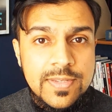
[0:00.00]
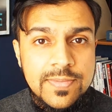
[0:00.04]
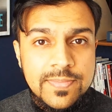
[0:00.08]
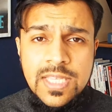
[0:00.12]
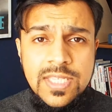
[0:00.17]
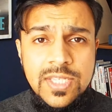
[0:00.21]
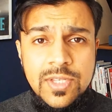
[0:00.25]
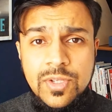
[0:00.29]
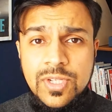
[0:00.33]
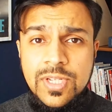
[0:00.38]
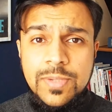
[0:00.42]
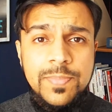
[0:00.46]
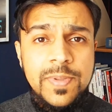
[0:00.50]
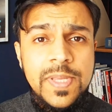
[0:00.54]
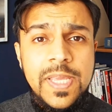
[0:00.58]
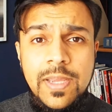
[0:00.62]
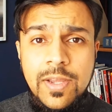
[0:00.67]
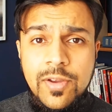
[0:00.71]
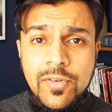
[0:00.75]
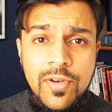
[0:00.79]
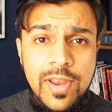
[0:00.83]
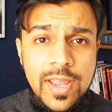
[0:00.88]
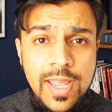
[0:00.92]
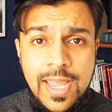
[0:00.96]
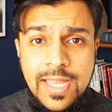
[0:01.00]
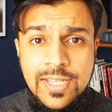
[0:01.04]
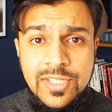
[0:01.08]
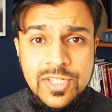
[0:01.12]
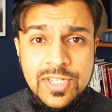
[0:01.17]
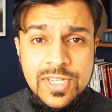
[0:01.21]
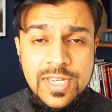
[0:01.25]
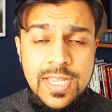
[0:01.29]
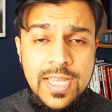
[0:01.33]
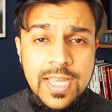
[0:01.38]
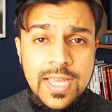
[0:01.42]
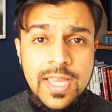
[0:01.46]
So to be a great
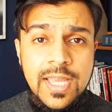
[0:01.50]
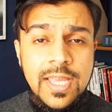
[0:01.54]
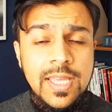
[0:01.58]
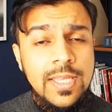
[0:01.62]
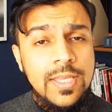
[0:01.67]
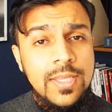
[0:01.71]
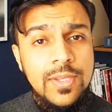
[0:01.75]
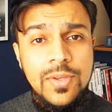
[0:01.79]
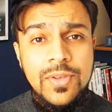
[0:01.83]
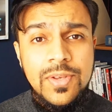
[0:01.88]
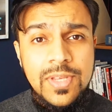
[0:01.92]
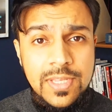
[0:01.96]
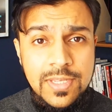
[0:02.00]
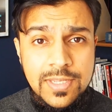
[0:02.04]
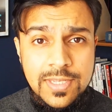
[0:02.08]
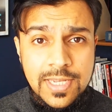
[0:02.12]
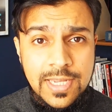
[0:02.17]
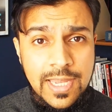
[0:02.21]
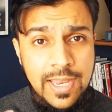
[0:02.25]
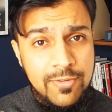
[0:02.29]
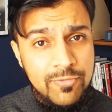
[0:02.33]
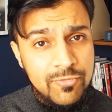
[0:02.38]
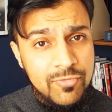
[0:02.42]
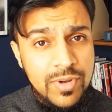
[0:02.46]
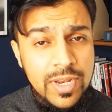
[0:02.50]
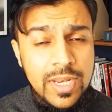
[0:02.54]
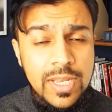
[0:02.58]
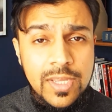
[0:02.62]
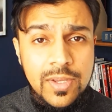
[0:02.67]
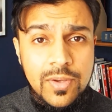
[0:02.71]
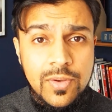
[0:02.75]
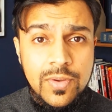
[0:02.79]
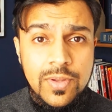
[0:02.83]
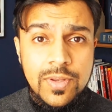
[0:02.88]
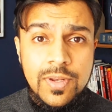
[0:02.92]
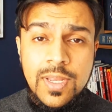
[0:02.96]
engineer, you need to get really
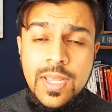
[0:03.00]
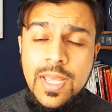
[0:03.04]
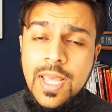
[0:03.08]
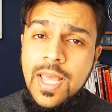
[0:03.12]
good